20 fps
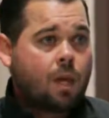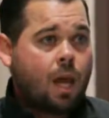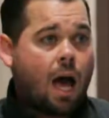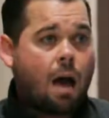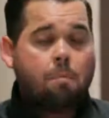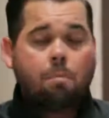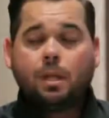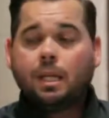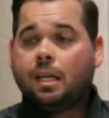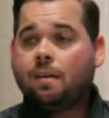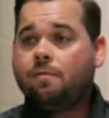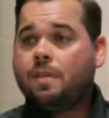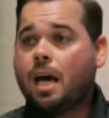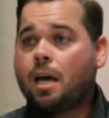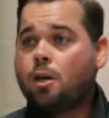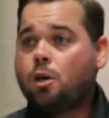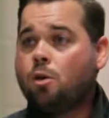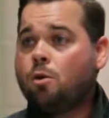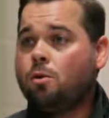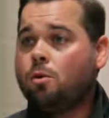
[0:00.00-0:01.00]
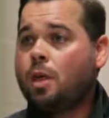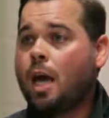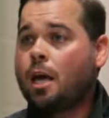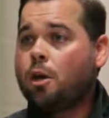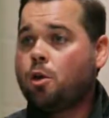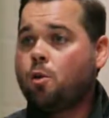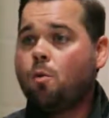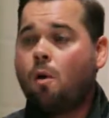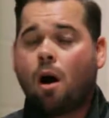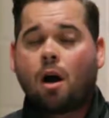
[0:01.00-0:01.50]
I believe that you, that
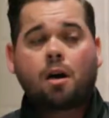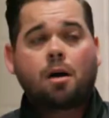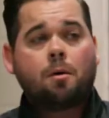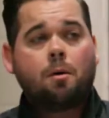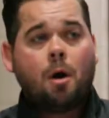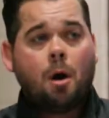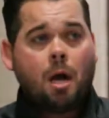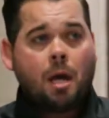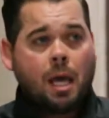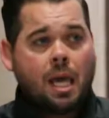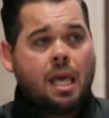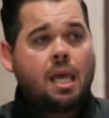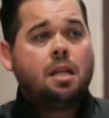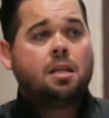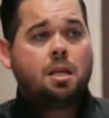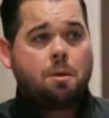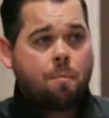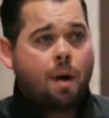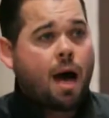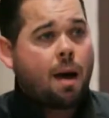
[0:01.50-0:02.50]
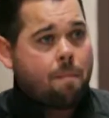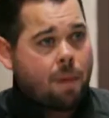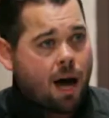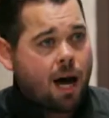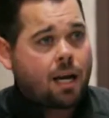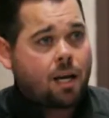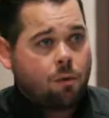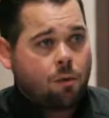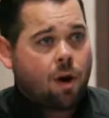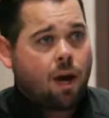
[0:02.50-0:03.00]
you are healing my
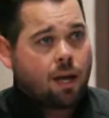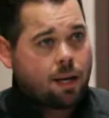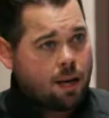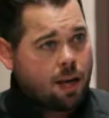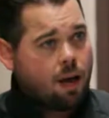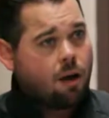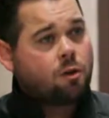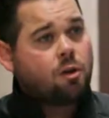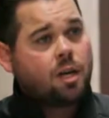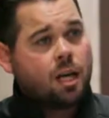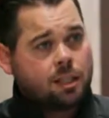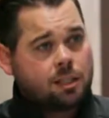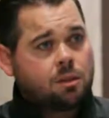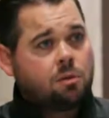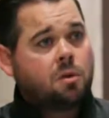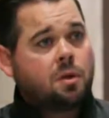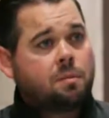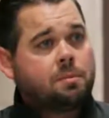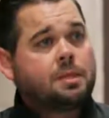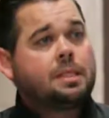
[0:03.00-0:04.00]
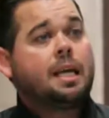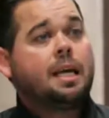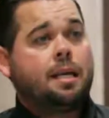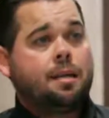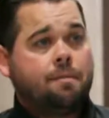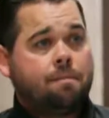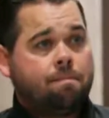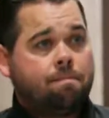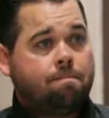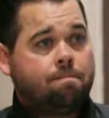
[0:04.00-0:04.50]
body right now. You guys see what I'm
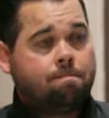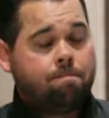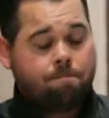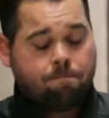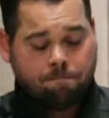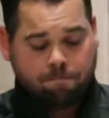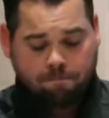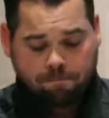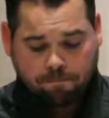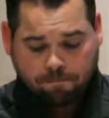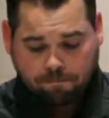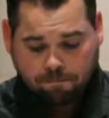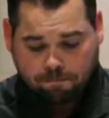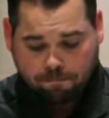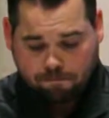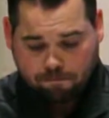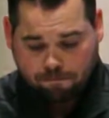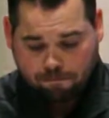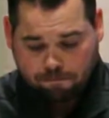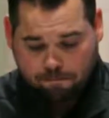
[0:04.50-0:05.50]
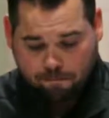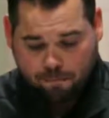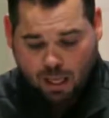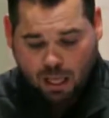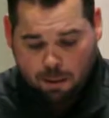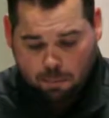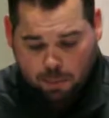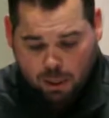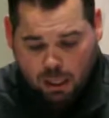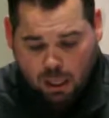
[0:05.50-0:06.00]
saying?
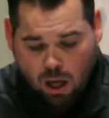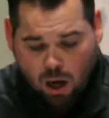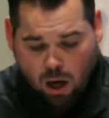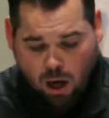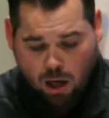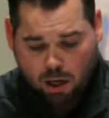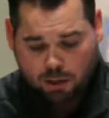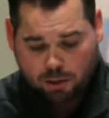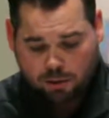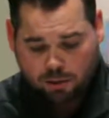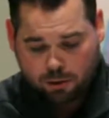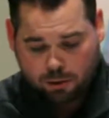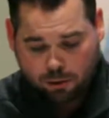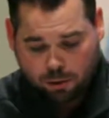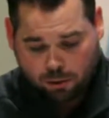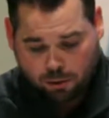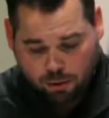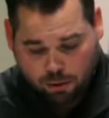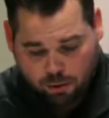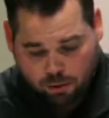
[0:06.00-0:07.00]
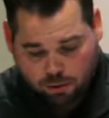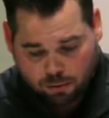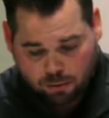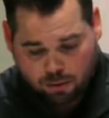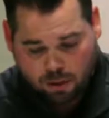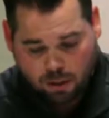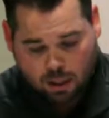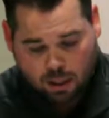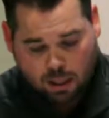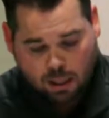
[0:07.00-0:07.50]
It belongs to you.
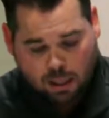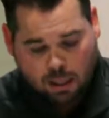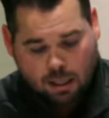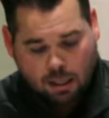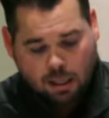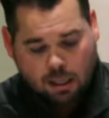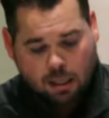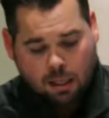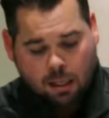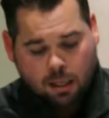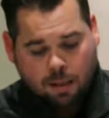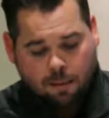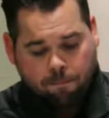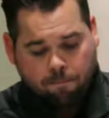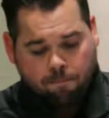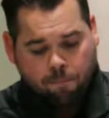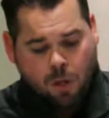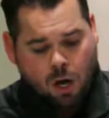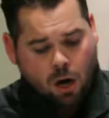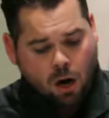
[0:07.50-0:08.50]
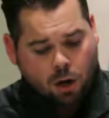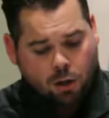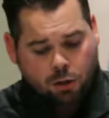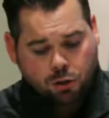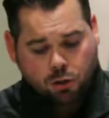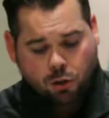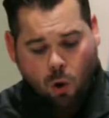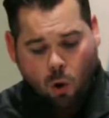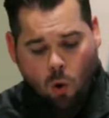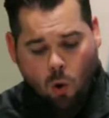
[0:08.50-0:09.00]
There are
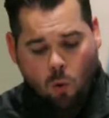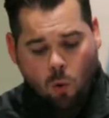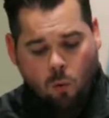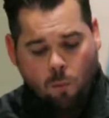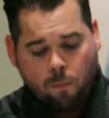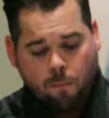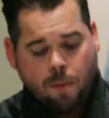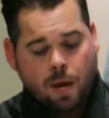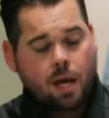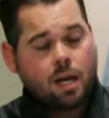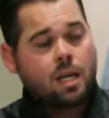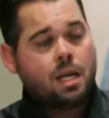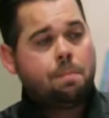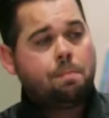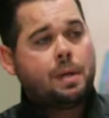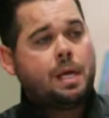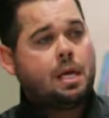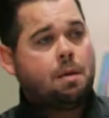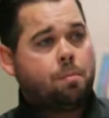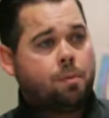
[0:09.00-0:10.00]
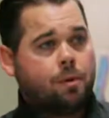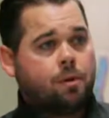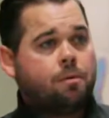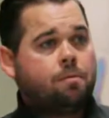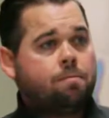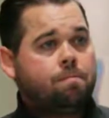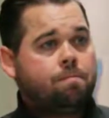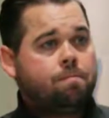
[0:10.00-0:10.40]
so many people.